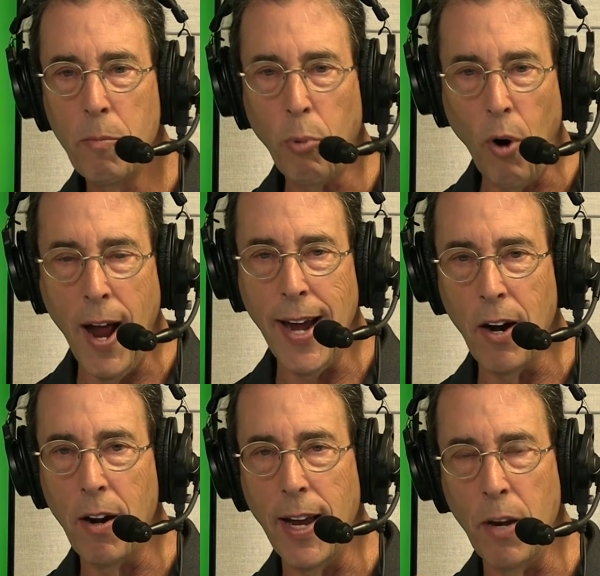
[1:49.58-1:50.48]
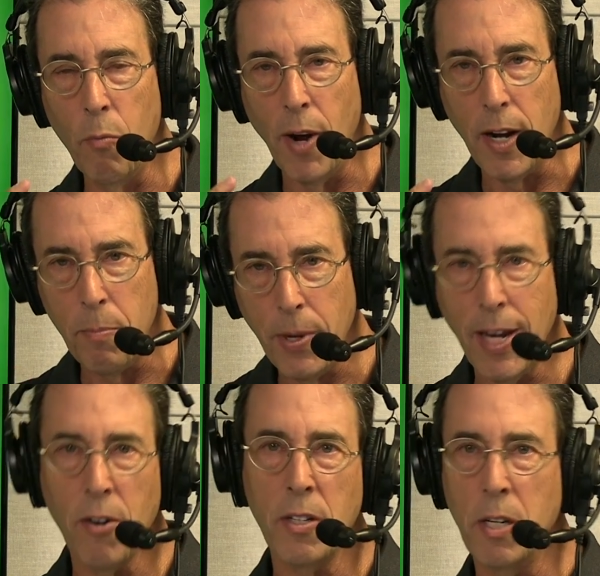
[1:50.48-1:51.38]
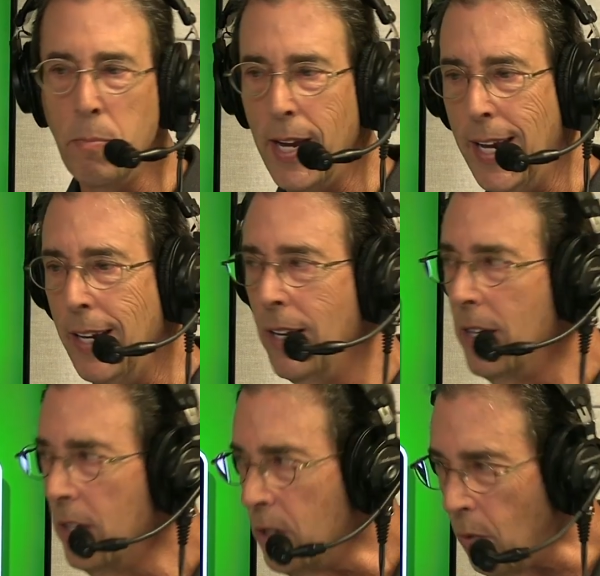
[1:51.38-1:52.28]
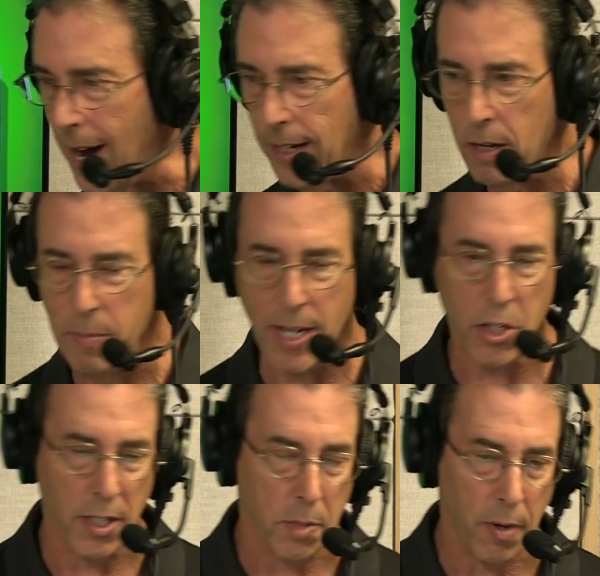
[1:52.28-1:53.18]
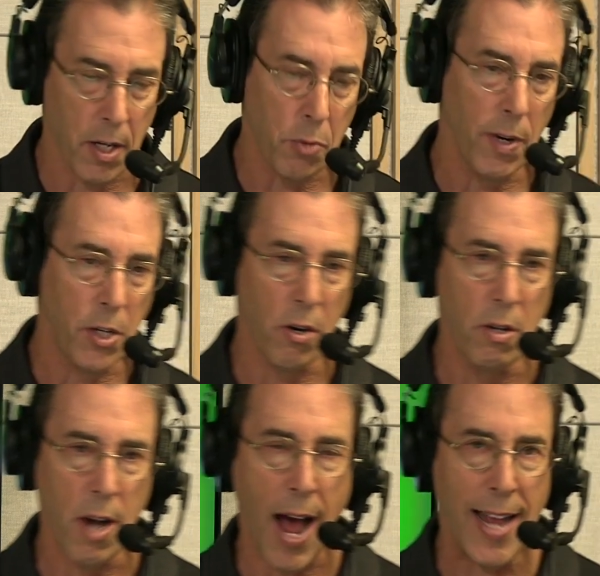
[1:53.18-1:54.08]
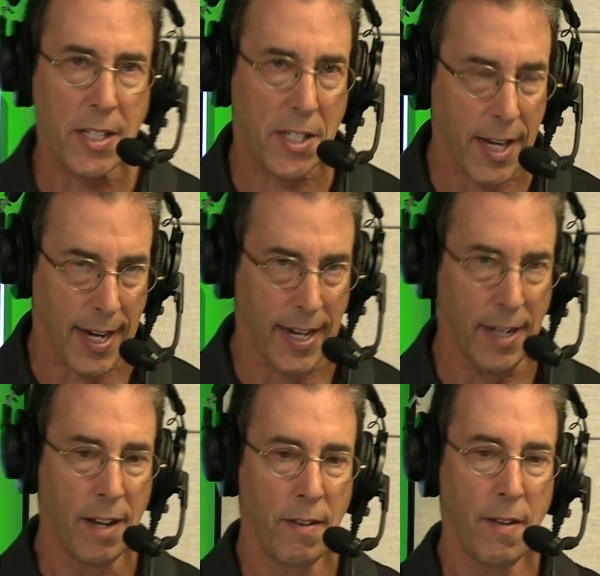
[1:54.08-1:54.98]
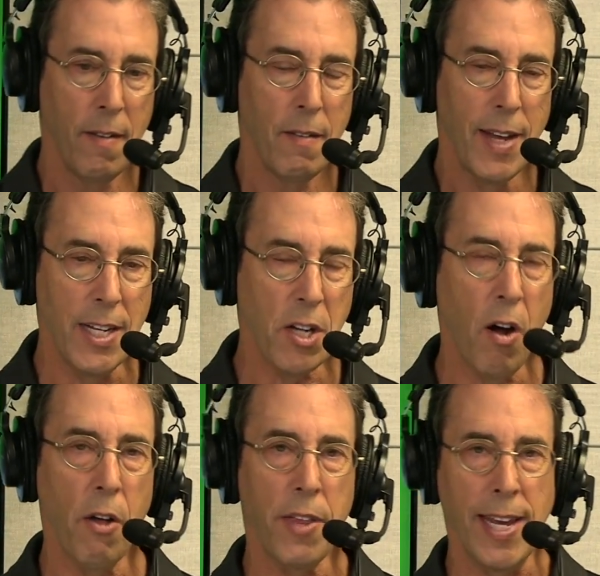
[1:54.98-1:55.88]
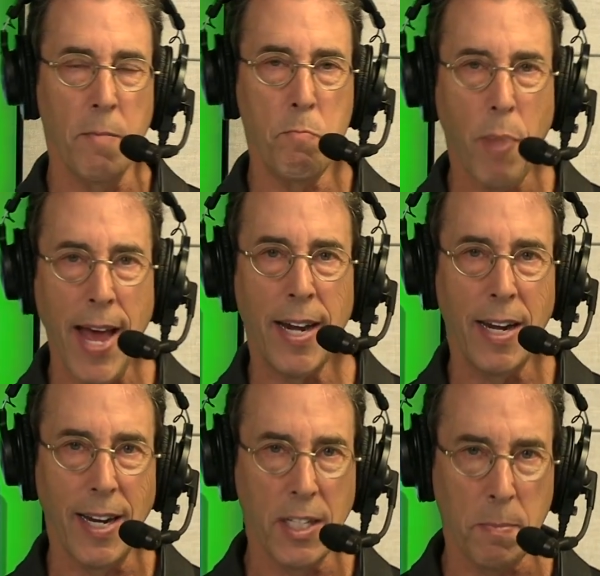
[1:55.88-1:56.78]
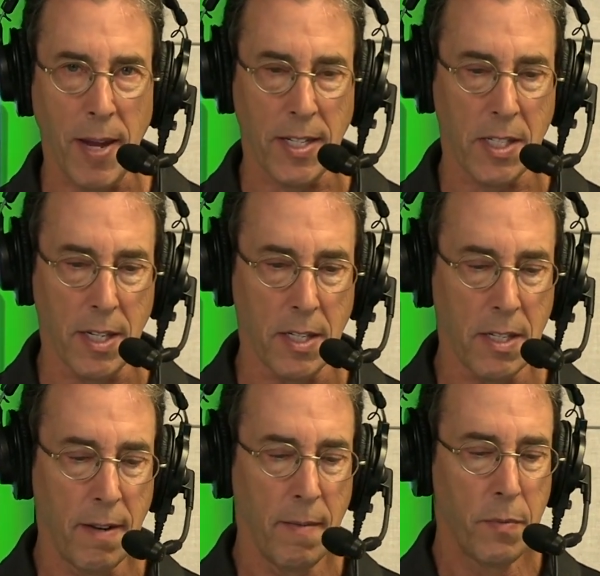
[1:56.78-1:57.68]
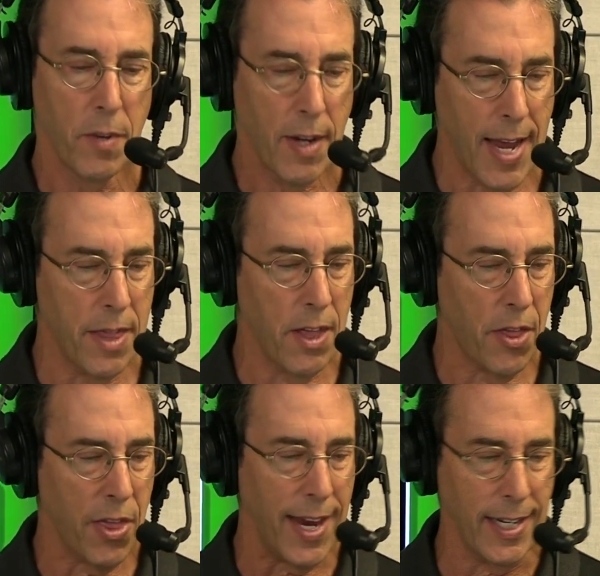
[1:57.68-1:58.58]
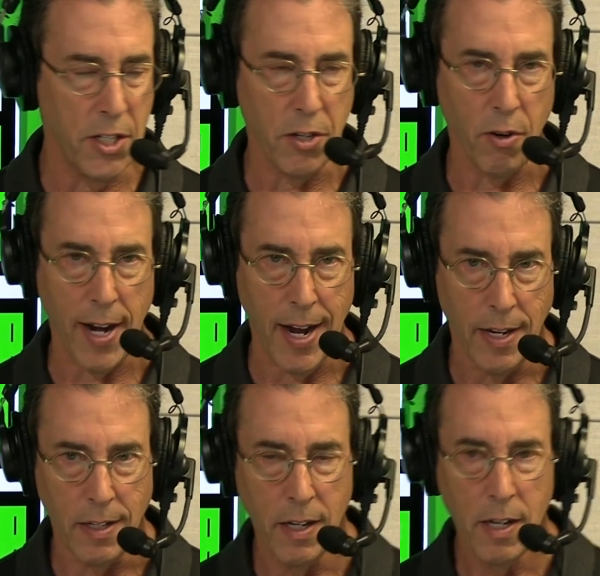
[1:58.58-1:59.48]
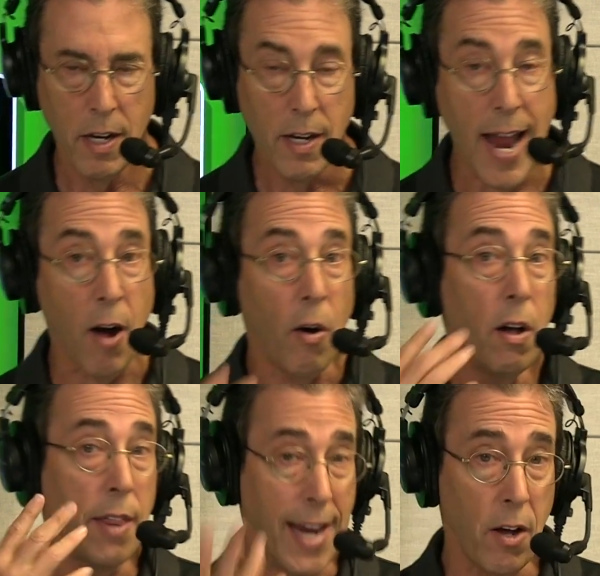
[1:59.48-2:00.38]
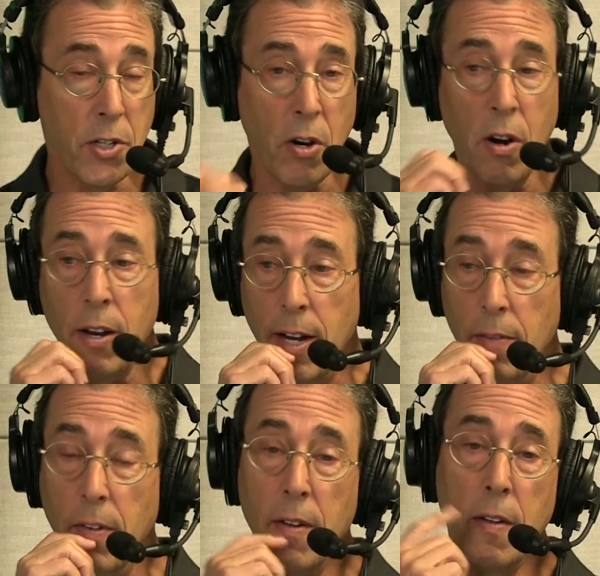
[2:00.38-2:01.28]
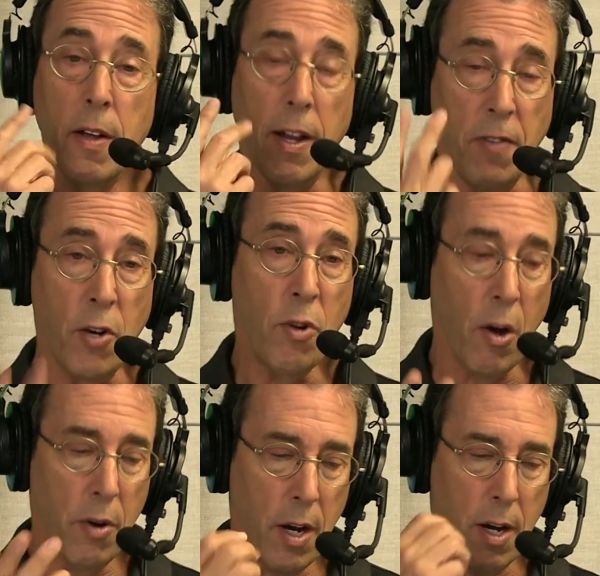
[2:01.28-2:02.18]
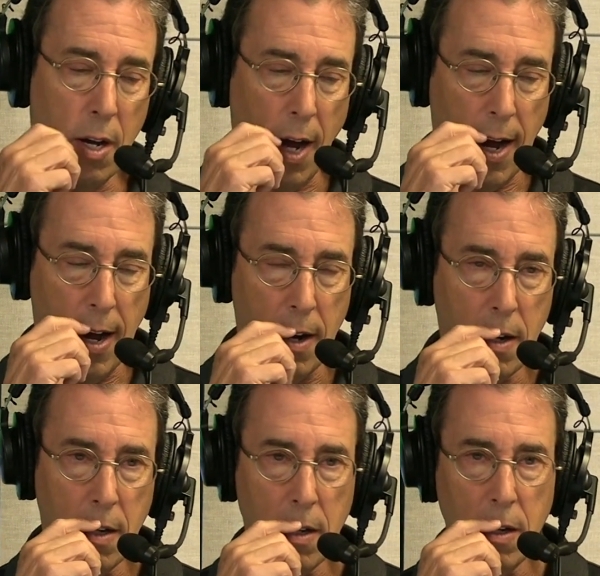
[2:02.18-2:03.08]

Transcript: prior in what appeared to be direct commissions. Because what you're not seeing is all the embedded expenses in the things you're in. Now, the alternative, if you go to uh,